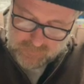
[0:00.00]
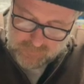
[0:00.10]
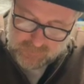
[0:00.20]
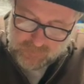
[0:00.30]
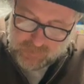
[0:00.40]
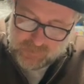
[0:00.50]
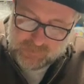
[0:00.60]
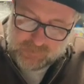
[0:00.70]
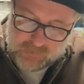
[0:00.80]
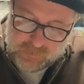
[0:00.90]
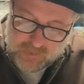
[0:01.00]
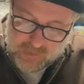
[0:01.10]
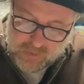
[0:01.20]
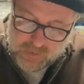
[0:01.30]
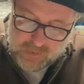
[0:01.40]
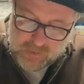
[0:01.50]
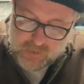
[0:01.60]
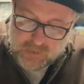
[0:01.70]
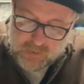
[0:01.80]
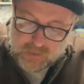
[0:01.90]
So here's
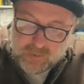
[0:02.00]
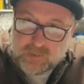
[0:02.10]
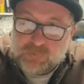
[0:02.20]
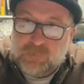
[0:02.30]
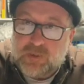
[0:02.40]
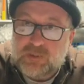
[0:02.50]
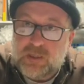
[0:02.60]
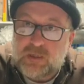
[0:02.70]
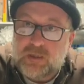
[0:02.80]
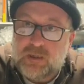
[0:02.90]
this person.